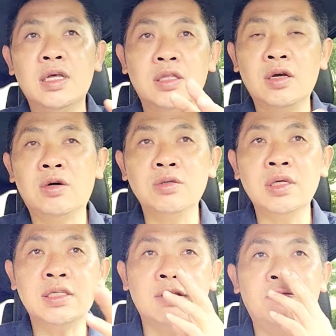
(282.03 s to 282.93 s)
The
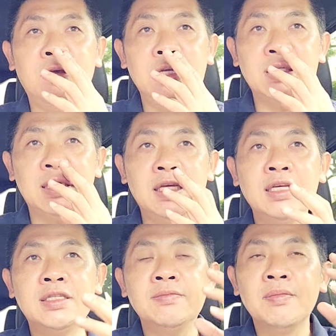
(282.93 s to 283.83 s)
colder surface it
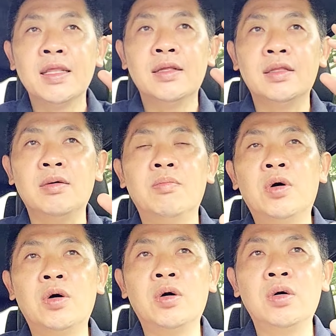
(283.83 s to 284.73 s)
is, the
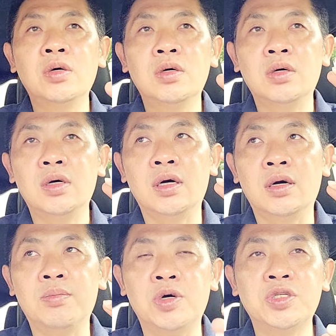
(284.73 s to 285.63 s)
more
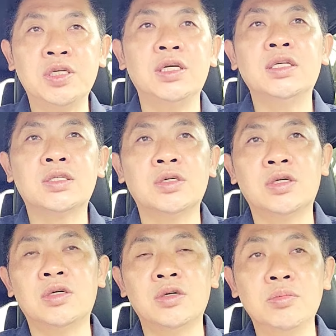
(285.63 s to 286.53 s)
moisture is going
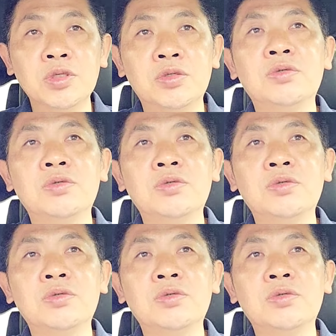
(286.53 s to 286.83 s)
to remove.